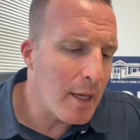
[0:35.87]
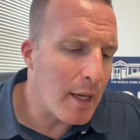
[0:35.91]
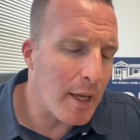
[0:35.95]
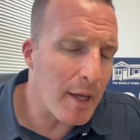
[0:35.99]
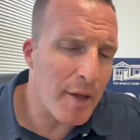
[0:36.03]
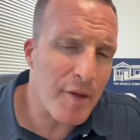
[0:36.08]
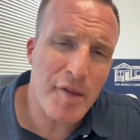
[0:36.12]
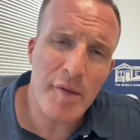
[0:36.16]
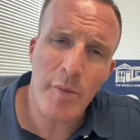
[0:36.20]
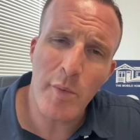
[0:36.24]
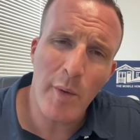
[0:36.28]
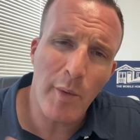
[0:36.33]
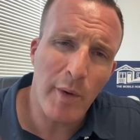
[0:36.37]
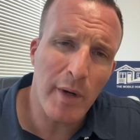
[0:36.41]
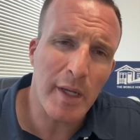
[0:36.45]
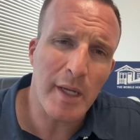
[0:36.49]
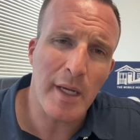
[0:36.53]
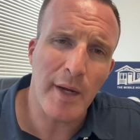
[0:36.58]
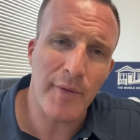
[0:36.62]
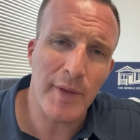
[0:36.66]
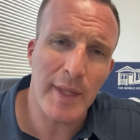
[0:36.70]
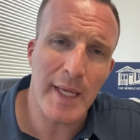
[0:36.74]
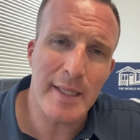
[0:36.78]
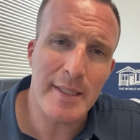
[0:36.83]
So we want to
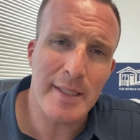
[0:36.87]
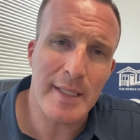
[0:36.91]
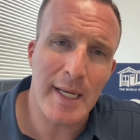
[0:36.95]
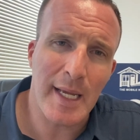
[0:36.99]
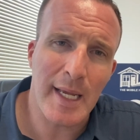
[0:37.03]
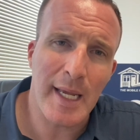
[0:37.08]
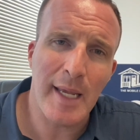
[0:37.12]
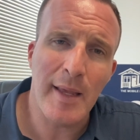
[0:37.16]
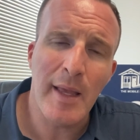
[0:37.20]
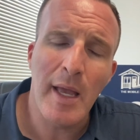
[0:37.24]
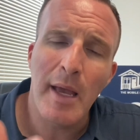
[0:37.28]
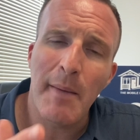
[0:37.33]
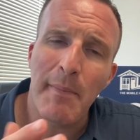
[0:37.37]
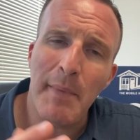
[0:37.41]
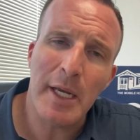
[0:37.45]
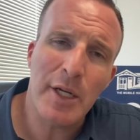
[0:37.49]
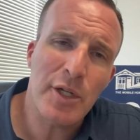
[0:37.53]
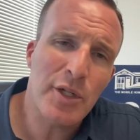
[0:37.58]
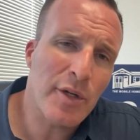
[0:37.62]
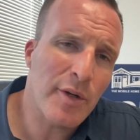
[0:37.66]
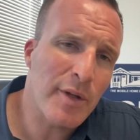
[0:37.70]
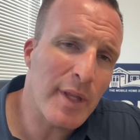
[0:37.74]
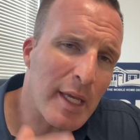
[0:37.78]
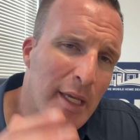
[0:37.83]
cover that today. Make
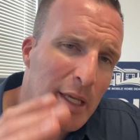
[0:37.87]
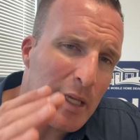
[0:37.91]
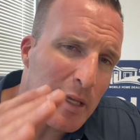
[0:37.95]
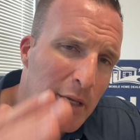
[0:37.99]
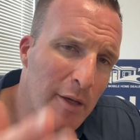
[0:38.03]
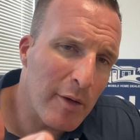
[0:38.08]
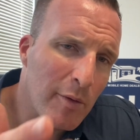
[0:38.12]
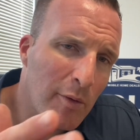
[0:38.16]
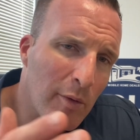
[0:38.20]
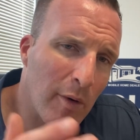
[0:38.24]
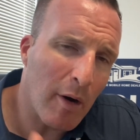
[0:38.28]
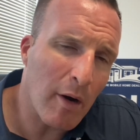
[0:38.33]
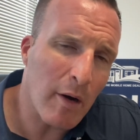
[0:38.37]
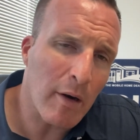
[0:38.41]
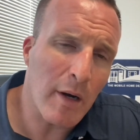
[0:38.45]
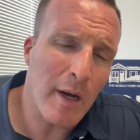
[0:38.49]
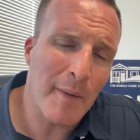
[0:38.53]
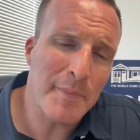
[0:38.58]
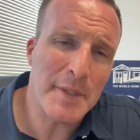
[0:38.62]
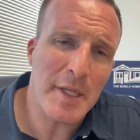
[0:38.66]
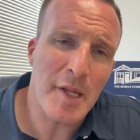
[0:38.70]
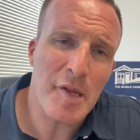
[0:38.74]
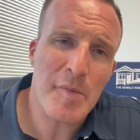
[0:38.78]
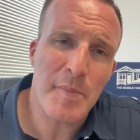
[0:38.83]
sure that you are up
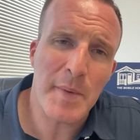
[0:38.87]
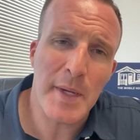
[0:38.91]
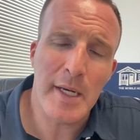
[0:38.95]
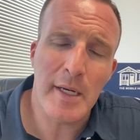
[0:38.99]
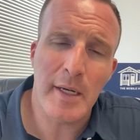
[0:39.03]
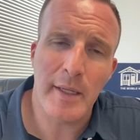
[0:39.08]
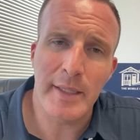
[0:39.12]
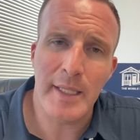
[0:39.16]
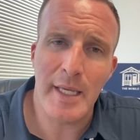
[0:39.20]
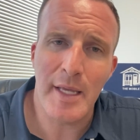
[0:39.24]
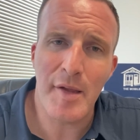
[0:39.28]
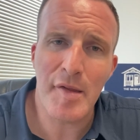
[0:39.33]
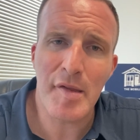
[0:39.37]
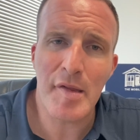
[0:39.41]
to speed on this.